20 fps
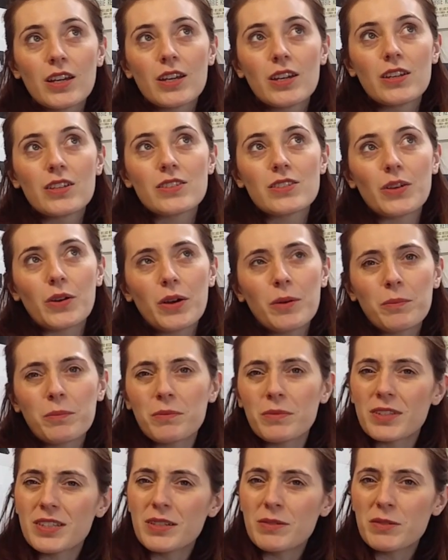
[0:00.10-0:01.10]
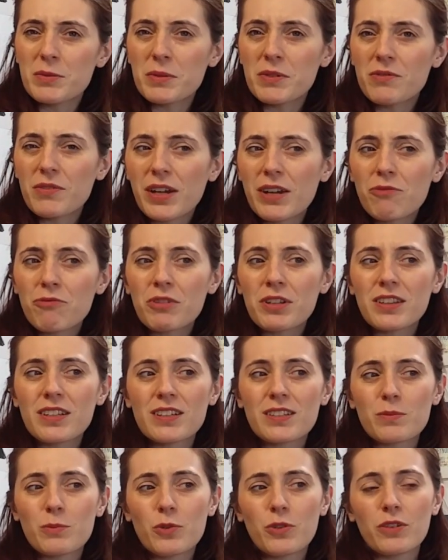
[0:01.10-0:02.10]
So I seem to be favouring
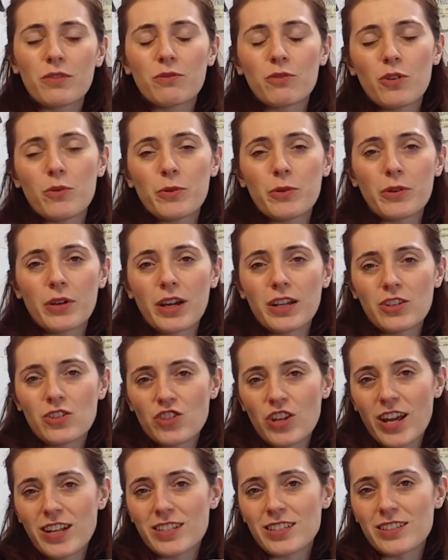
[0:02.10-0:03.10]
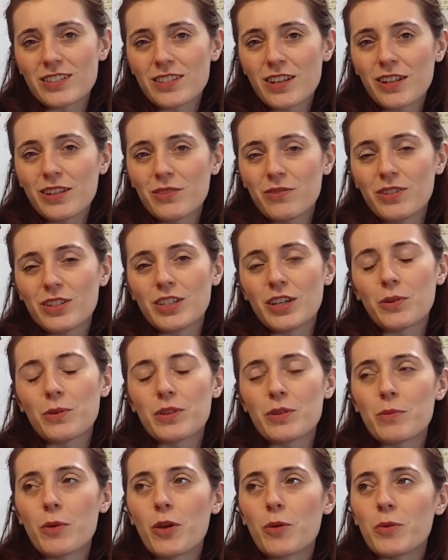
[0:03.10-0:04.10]
this more informal kind of chatty style of video at
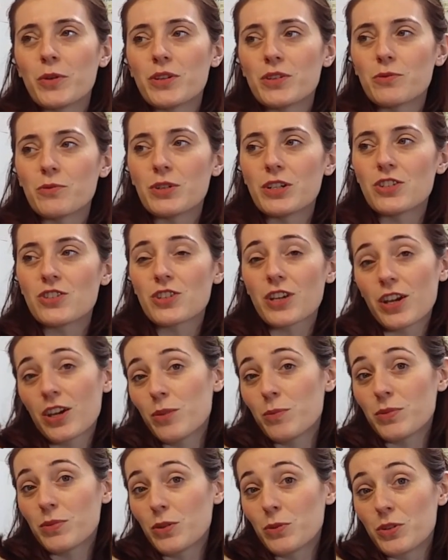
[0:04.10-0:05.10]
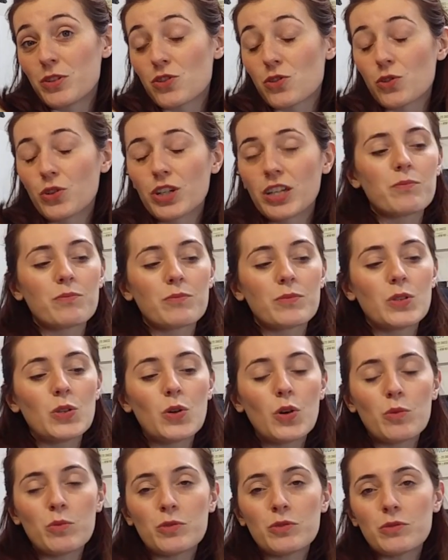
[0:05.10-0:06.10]
the moment, which I hope you enjoy.
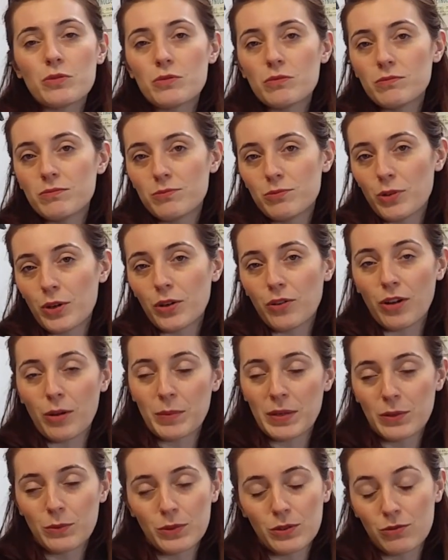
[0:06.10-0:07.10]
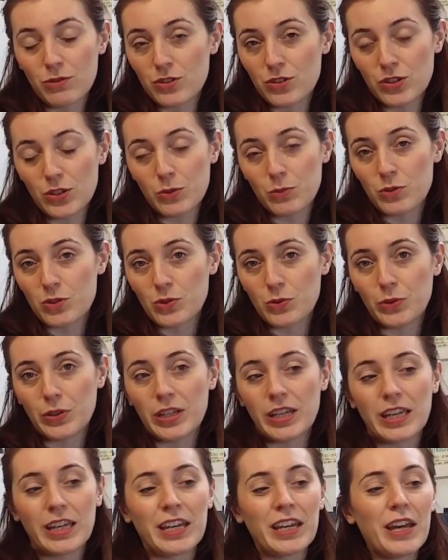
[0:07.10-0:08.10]
Normal programming will resume
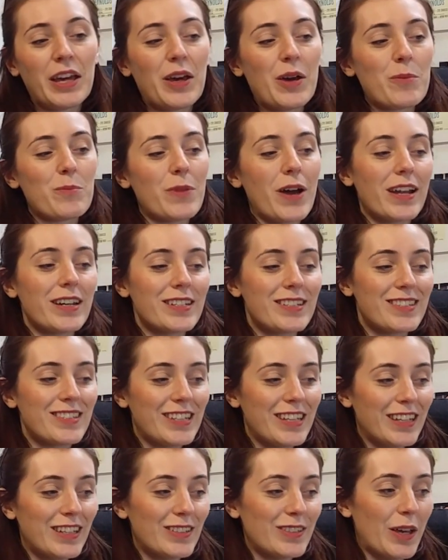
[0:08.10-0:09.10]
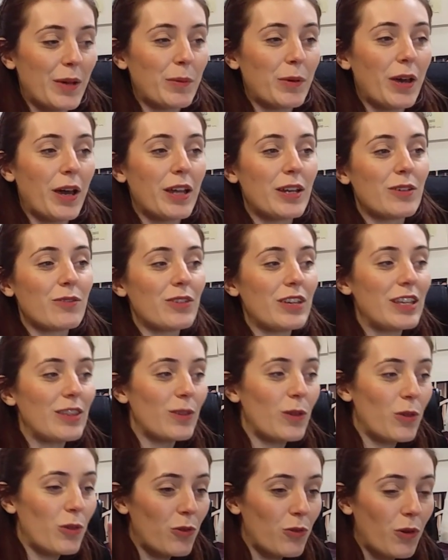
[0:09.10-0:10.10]
shortly, but seeing as I'm kind of in
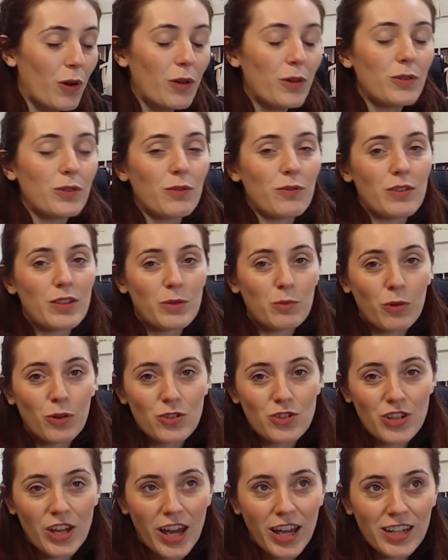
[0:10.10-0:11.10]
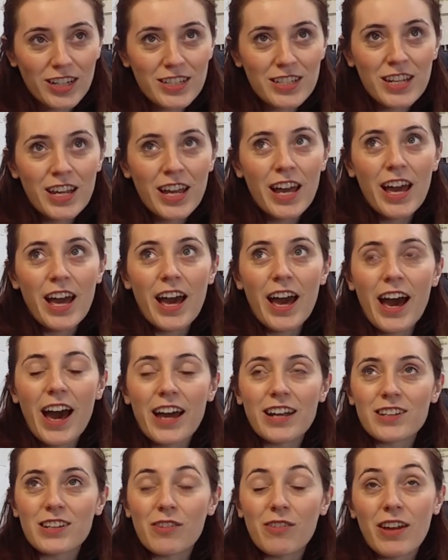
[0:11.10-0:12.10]
the throes of this project
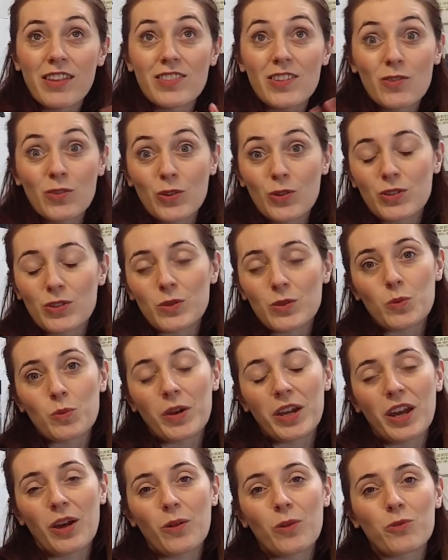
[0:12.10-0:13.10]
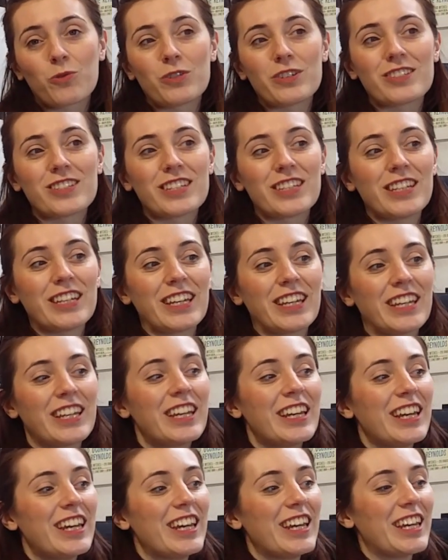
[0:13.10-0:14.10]
and I've had difficulties with my health recently,
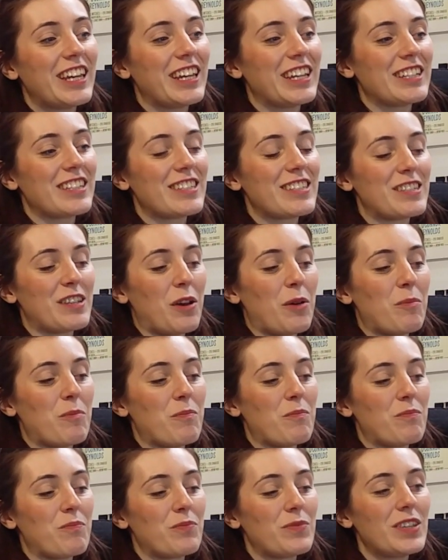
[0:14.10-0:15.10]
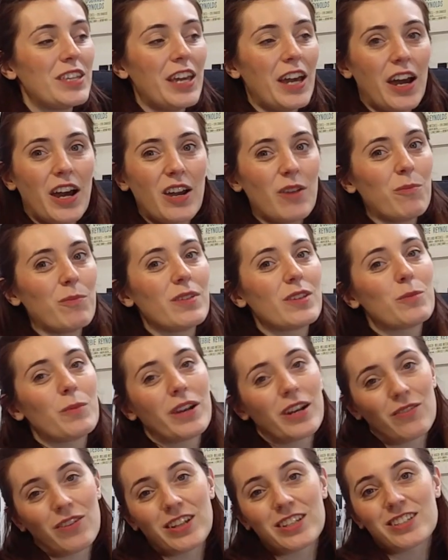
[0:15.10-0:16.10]
it's meant
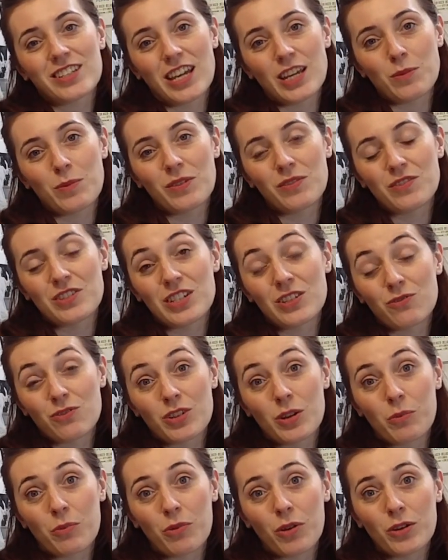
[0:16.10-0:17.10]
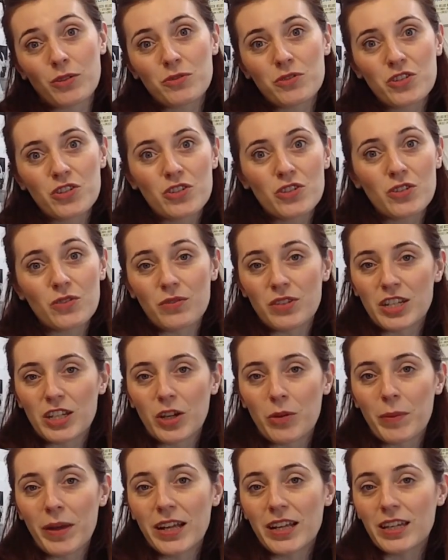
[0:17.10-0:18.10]
I've had to take a bit of a different approach to
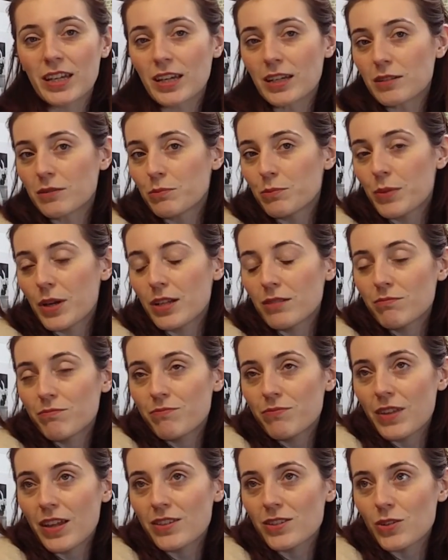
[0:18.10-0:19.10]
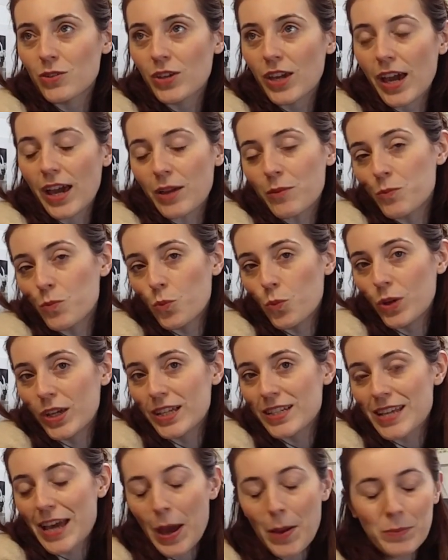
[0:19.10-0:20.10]
video making, but that's okay, we
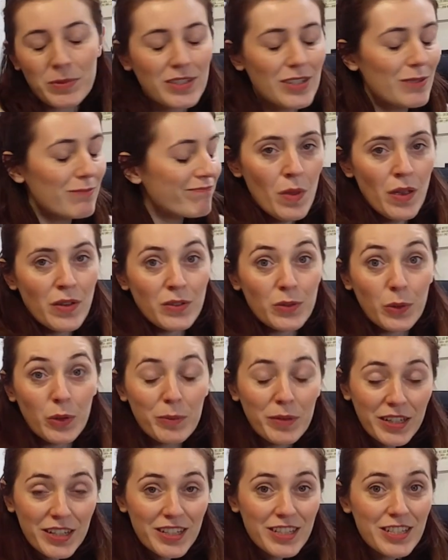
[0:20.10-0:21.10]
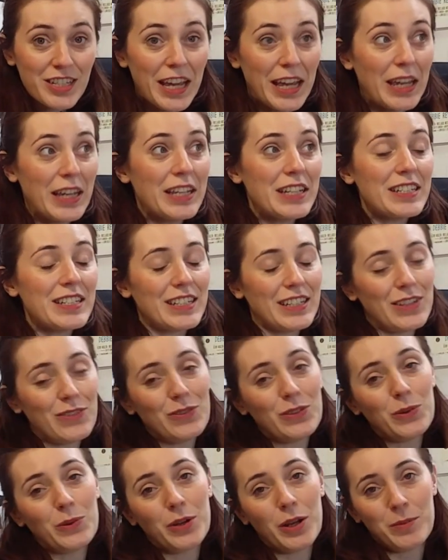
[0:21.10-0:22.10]
adapt. So I'm here today to give
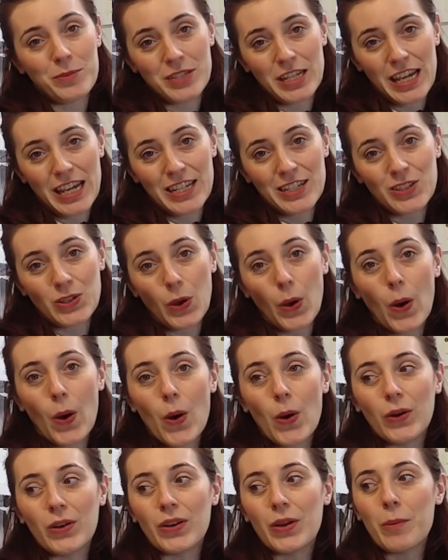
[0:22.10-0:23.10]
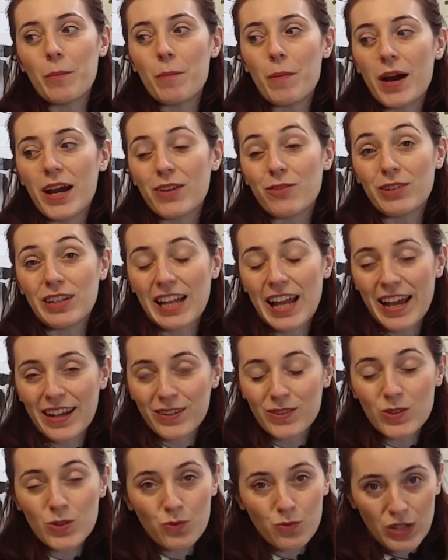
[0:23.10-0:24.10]
you an update on my
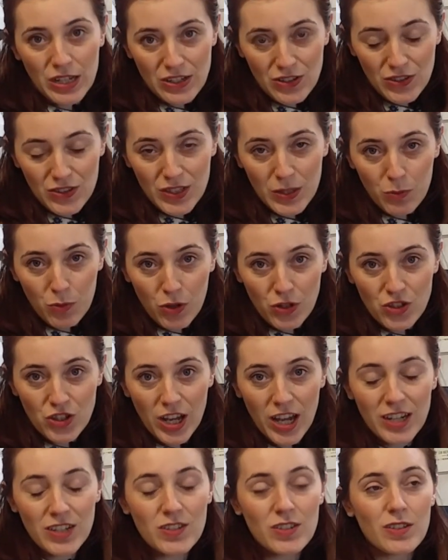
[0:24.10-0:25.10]
relaxed Regency project.